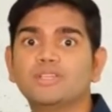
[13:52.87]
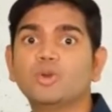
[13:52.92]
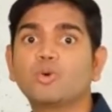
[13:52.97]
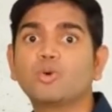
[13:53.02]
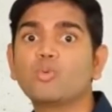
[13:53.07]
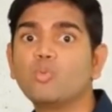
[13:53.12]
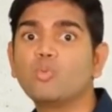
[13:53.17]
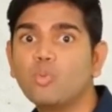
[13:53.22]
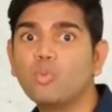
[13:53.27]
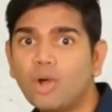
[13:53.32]
your
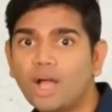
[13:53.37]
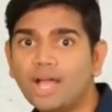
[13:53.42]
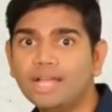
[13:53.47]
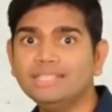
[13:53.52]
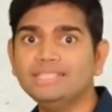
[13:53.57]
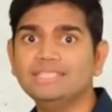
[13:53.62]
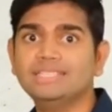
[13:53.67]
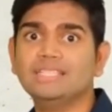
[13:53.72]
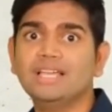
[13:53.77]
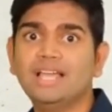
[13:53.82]

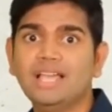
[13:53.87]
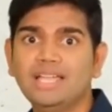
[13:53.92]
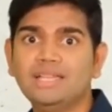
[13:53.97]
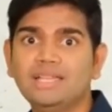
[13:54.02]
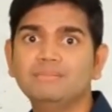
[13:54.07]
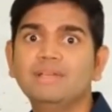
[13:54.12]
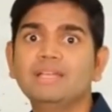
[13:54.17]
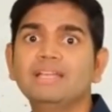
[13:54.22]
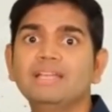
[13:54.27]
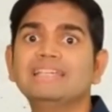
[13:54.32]

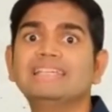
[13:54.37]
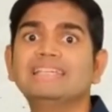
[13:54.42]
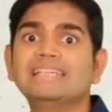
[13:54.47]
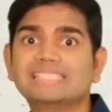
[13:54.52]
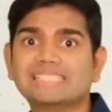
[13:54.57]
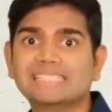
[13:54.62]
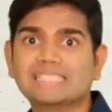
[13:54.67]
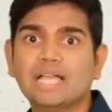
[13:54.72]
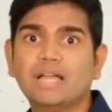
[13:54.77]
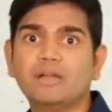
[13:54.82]
one-time
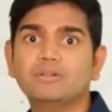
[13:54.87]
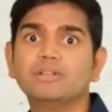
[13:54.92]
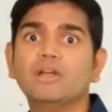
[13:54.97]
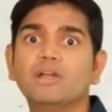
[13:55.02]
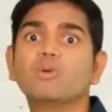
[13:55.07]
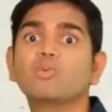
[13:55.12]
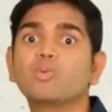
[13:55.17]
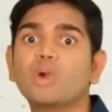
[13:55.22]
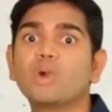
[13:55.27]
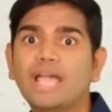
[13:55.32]
discount
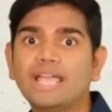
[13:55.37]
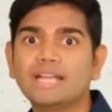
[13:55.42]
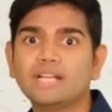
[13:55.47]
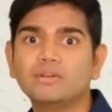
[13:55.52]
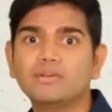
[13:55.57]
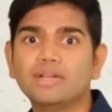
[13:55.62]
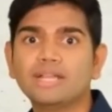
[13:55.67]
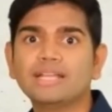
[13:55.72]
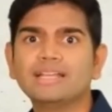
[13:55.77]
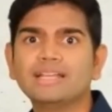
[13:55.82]
right
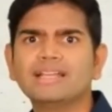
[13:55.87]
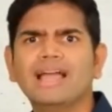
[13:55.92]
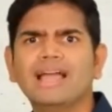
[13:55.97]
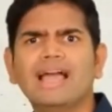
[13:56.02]
away.